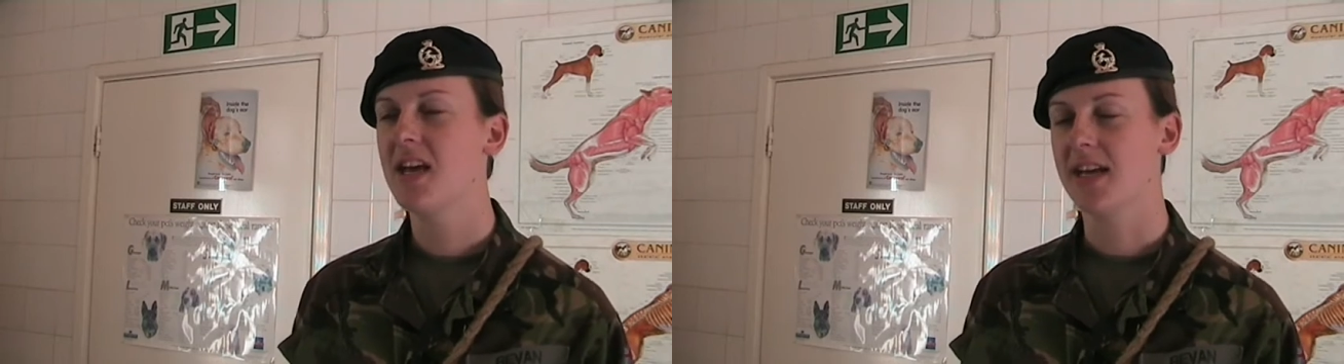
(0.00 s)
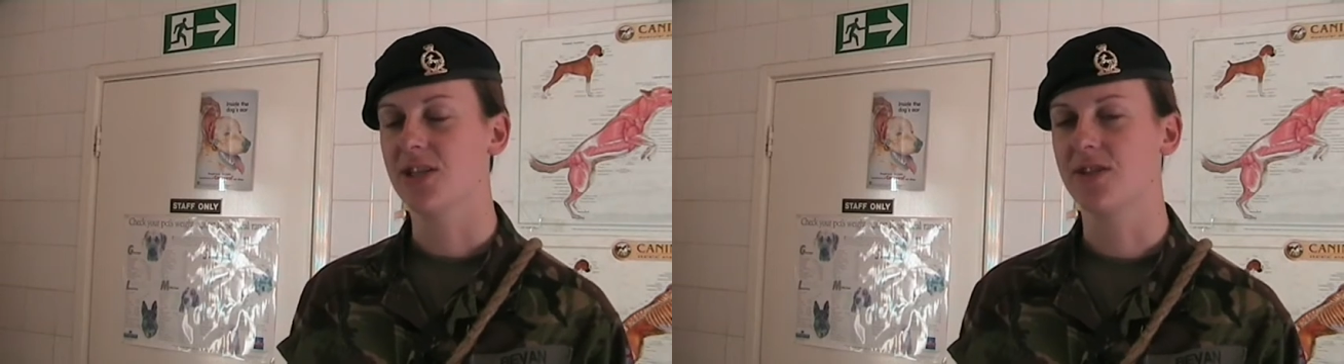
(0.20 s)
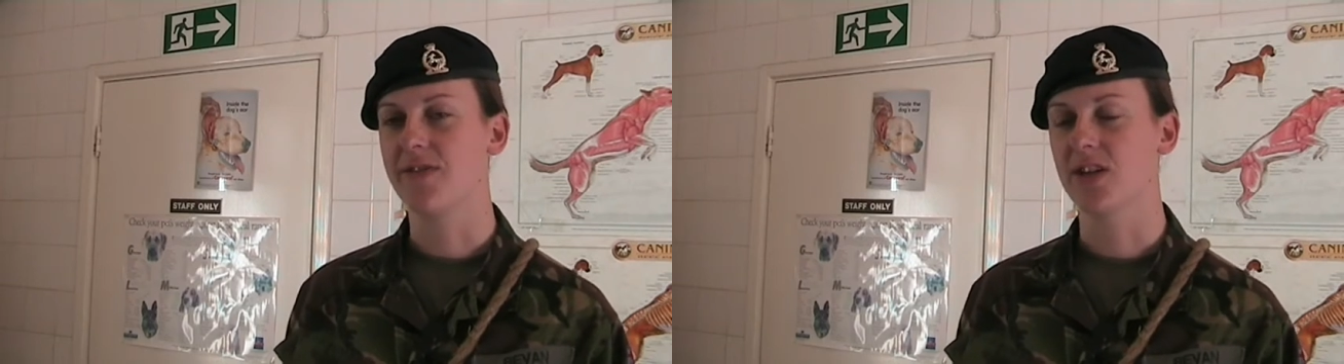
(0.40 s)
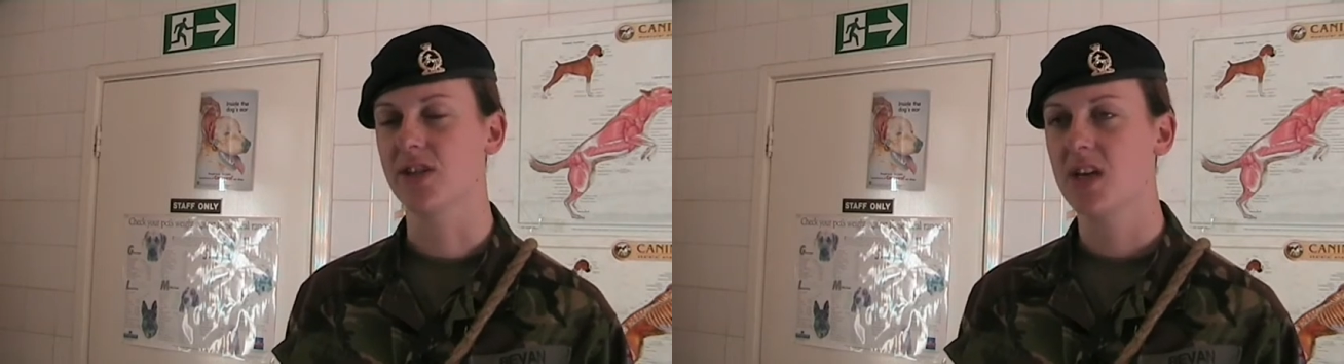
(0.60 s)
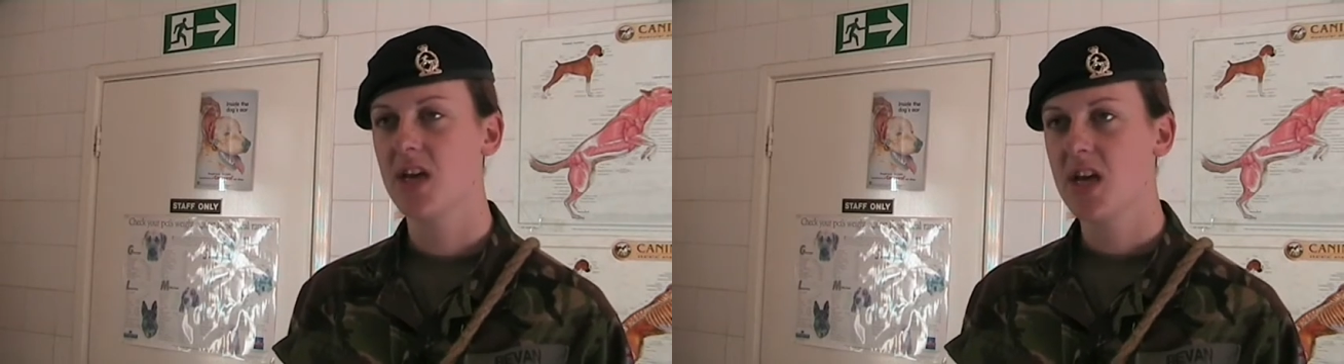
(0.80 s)
it just
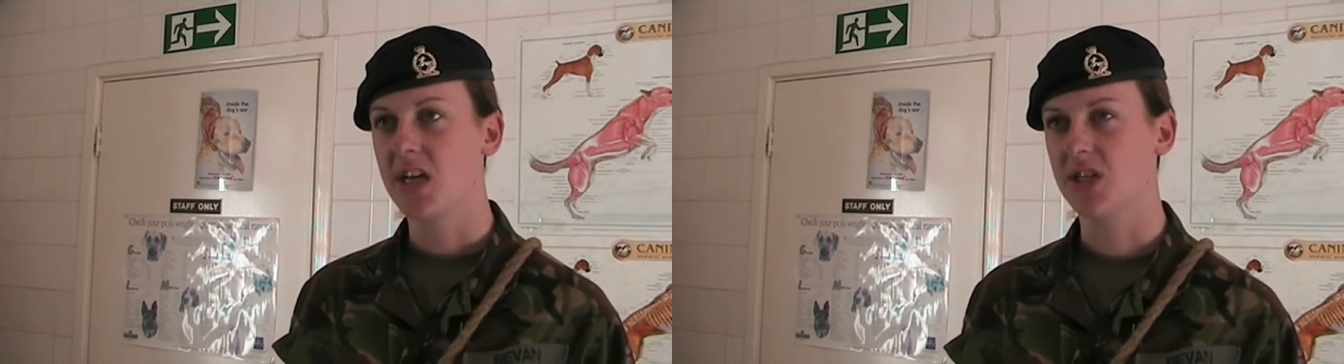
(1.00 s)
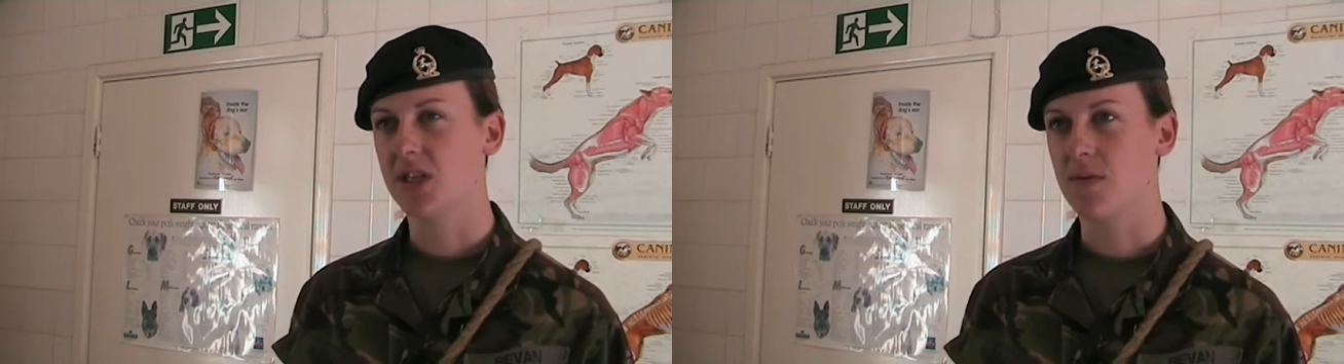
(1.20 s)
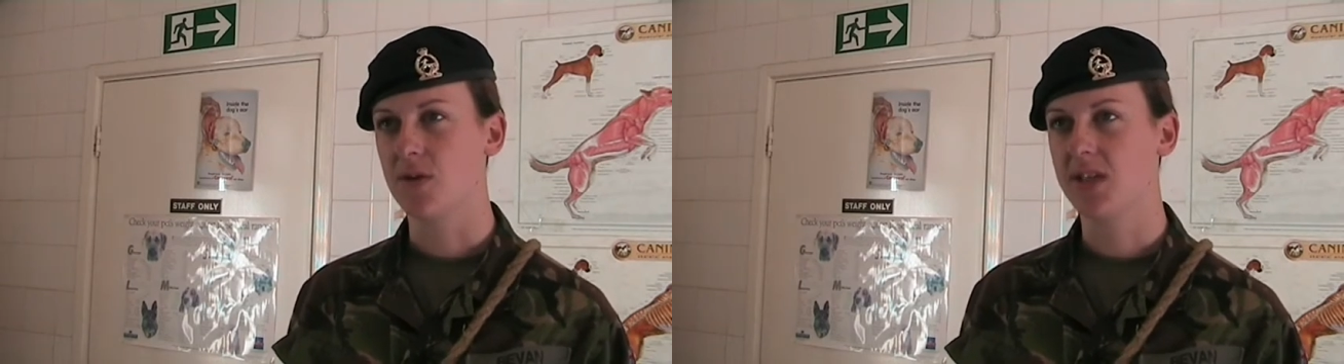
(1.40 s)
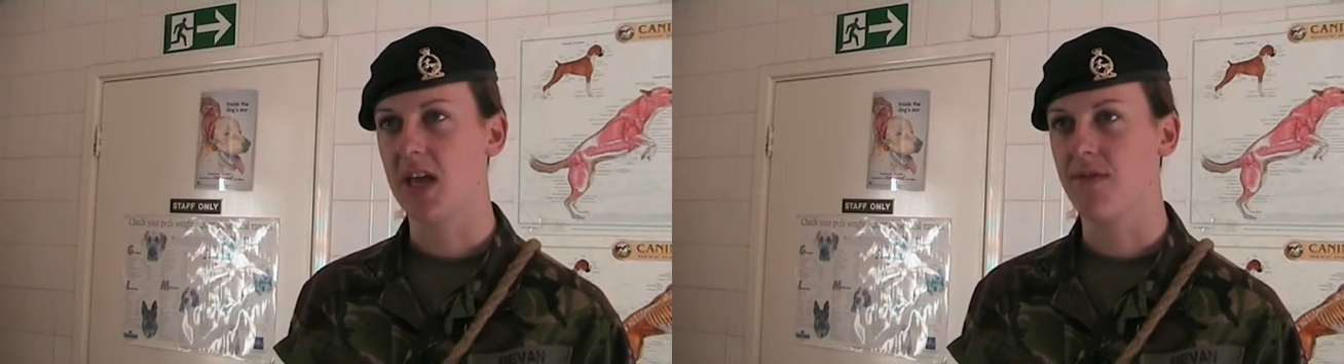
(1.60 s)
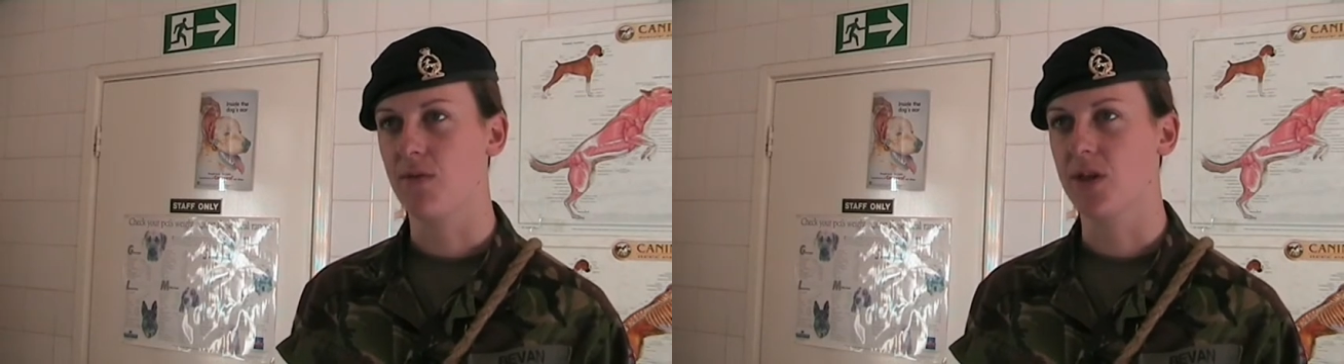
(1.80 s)
feels you're just so much
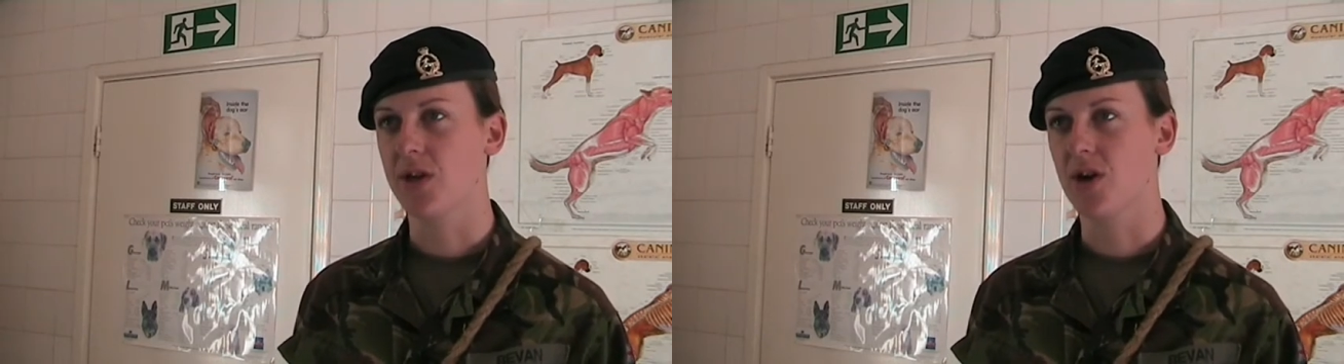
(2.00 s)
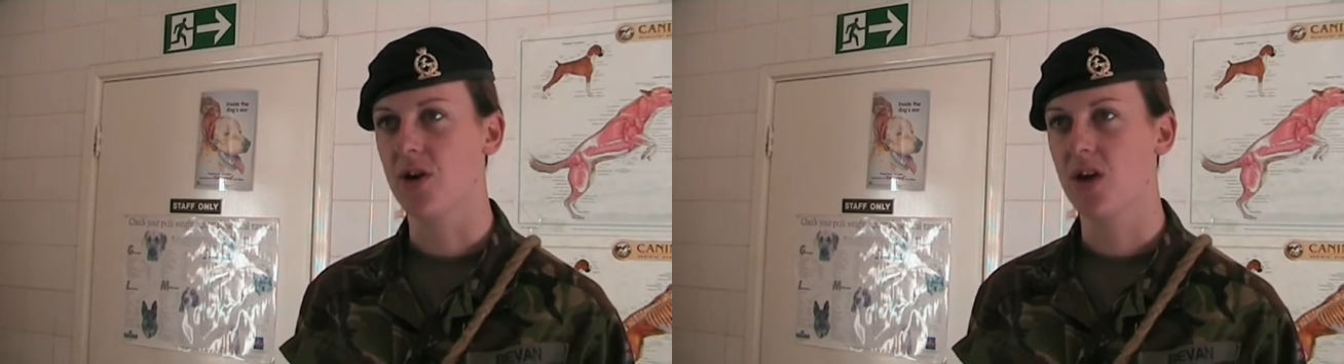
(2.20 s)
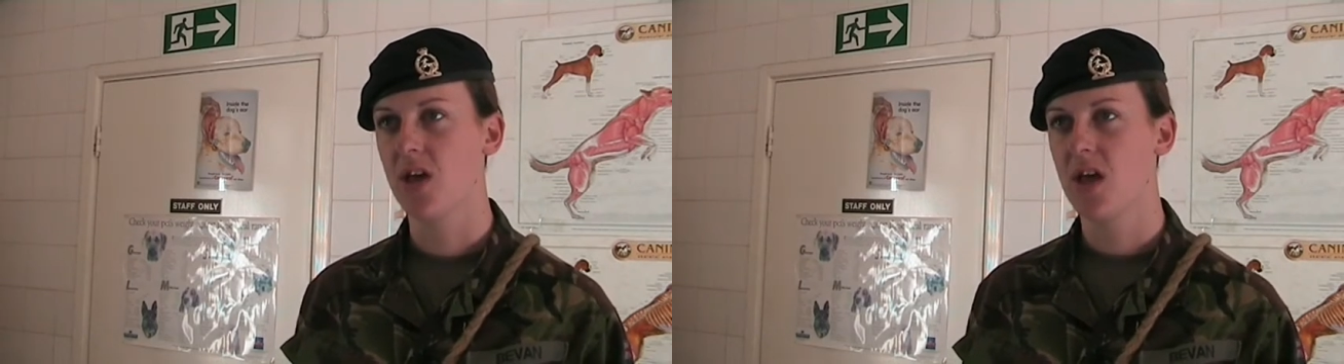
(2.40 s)
safer with a dog.